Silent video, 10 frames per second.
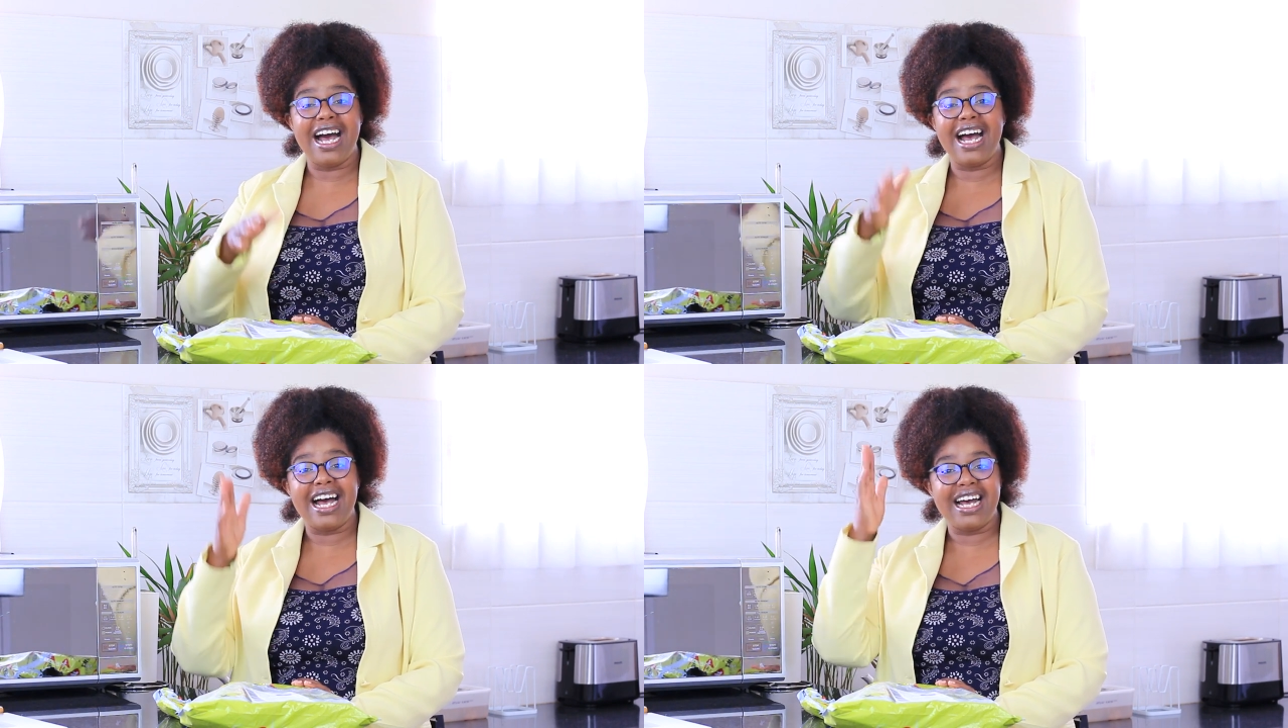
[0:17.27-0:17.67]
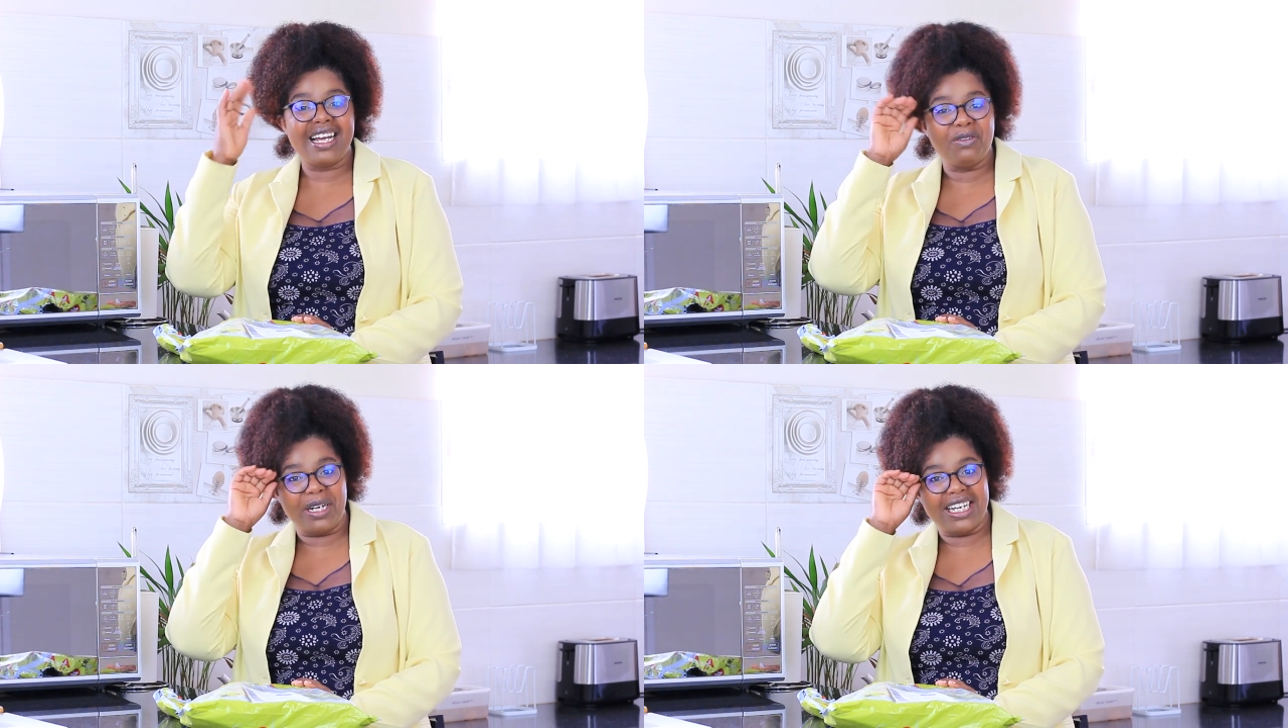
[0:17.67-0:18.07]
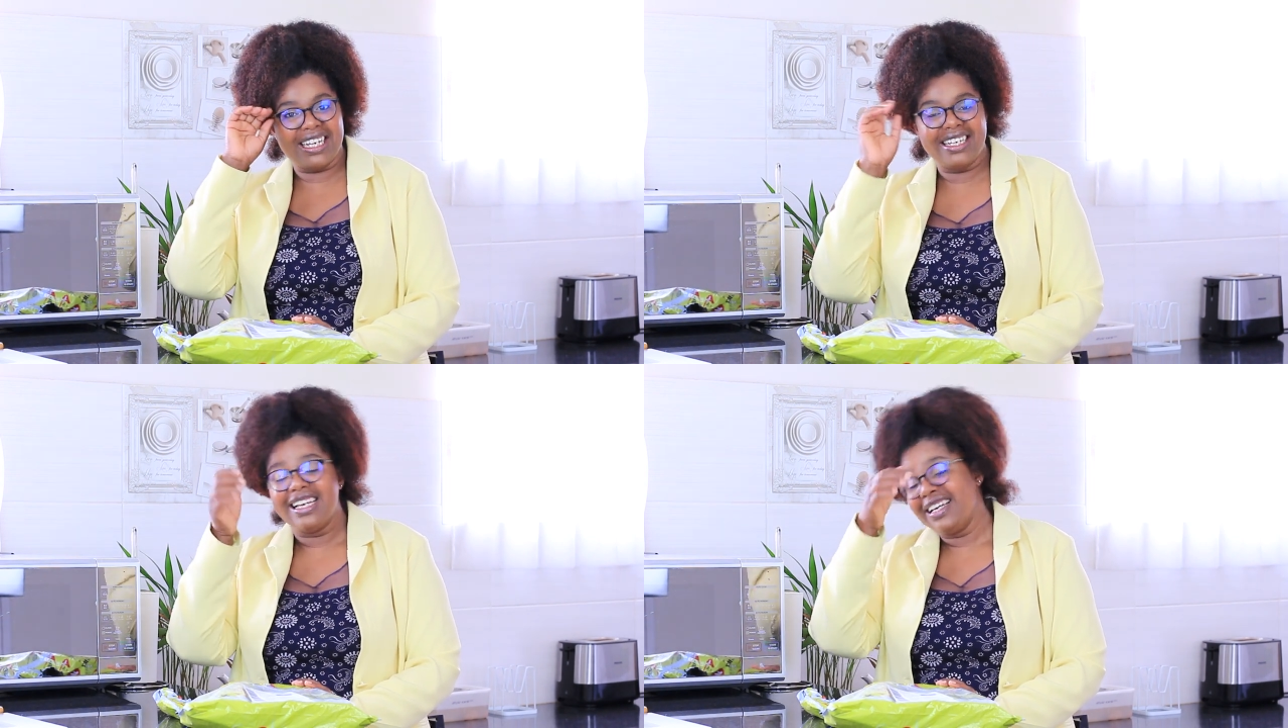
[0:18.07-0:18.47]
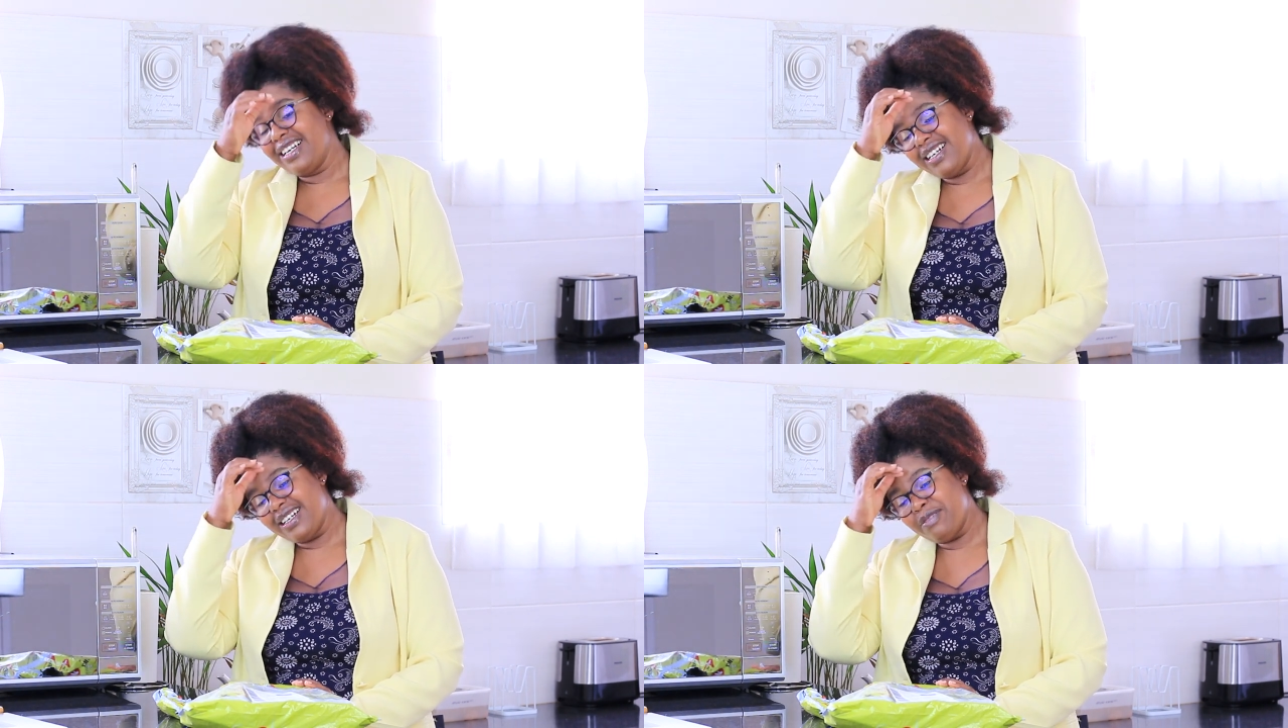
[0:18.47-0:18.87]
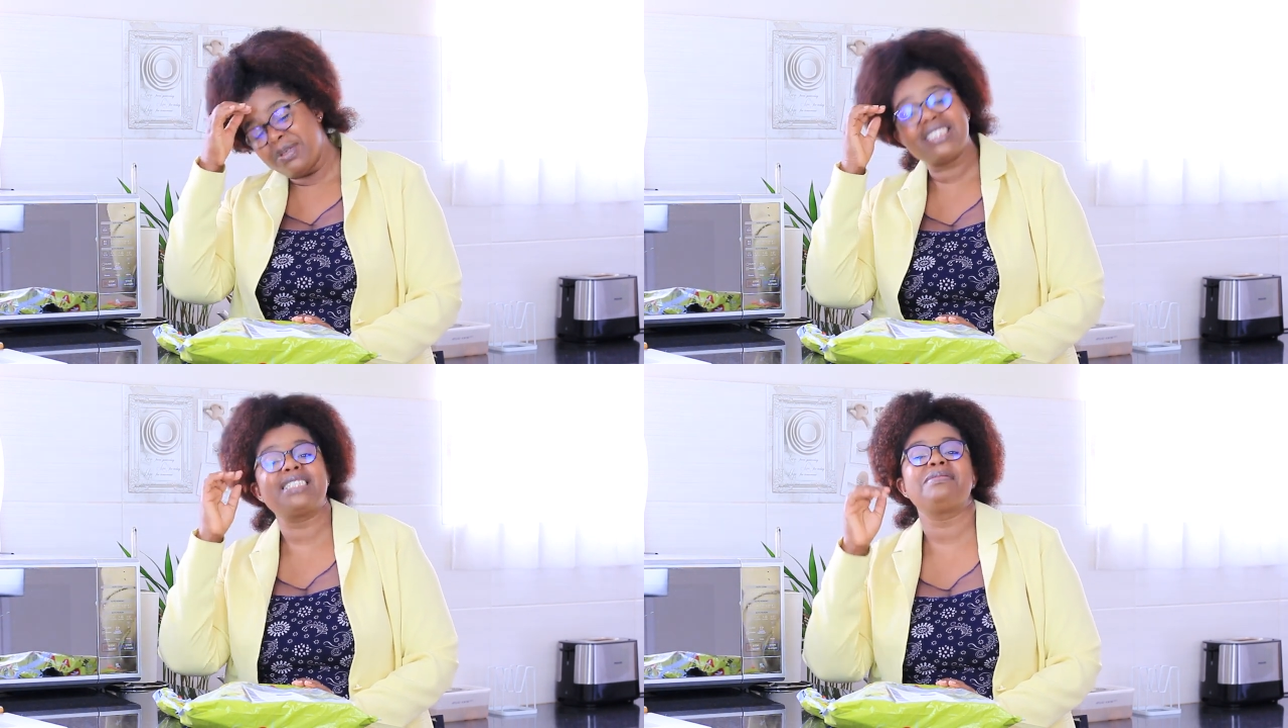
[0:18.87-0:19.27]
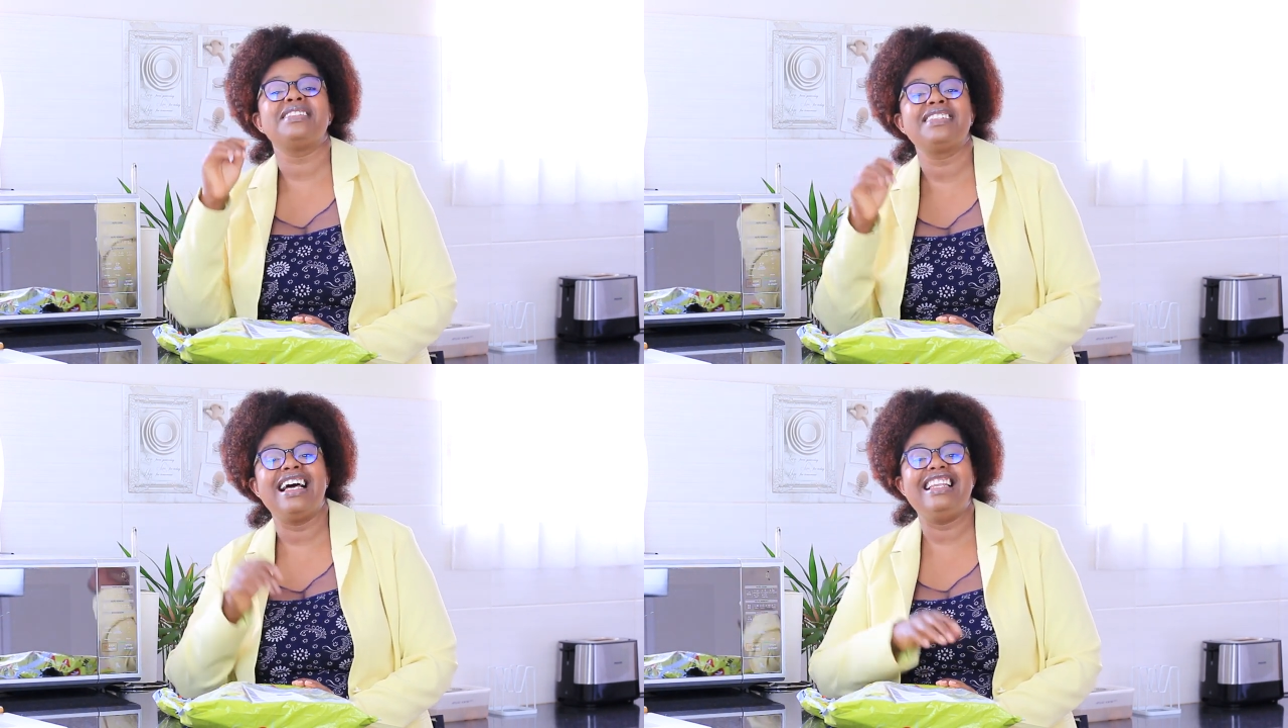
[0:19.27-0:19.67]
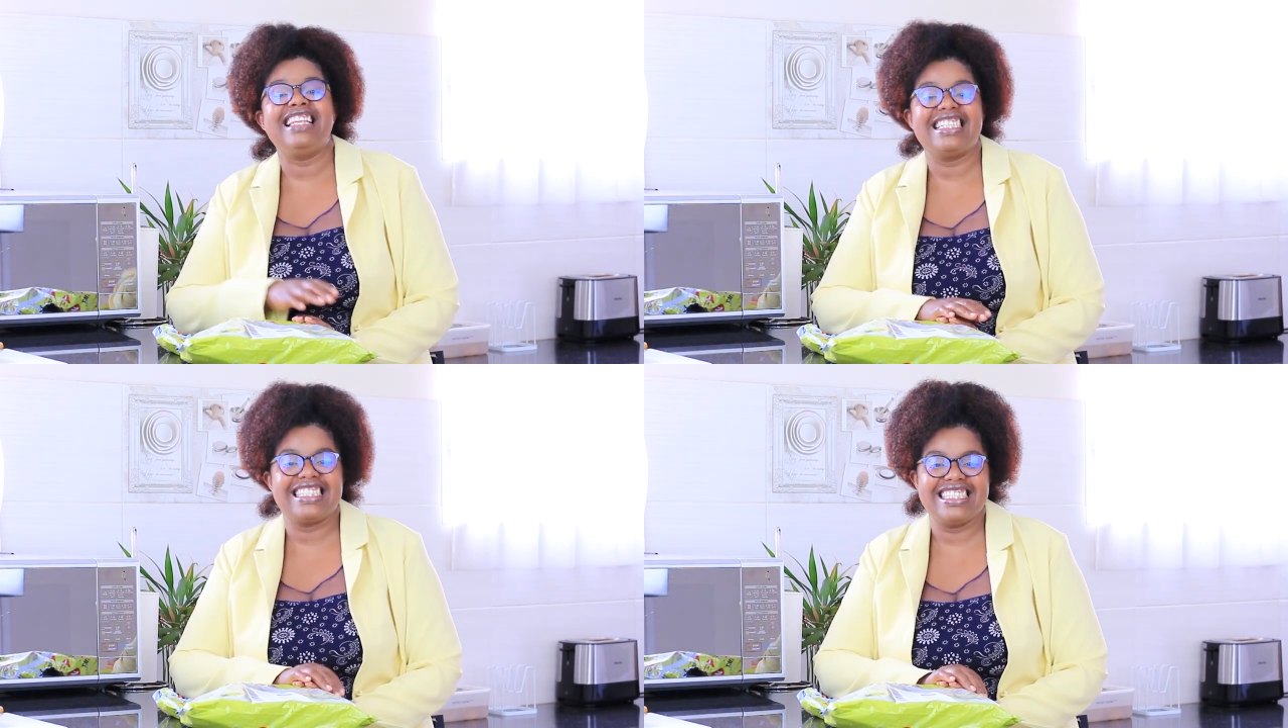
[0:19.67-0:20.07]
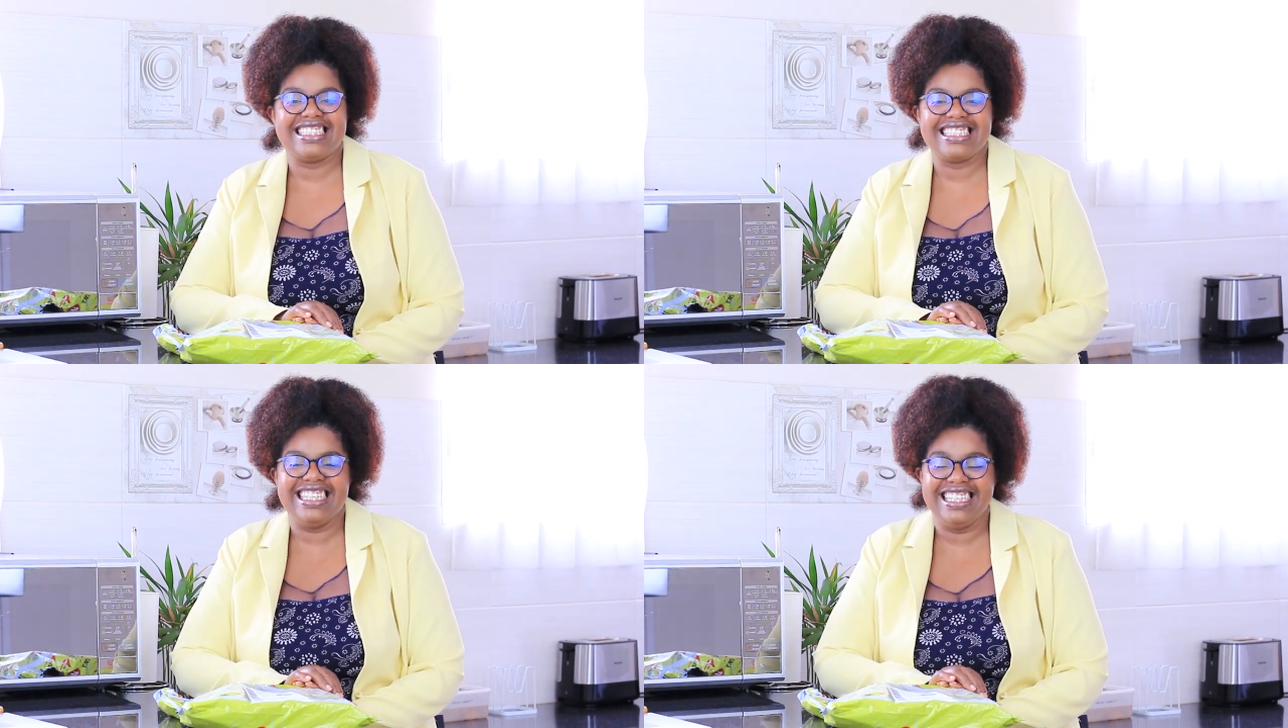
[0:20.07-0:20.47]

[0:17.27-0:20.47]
I wear prescription lenses.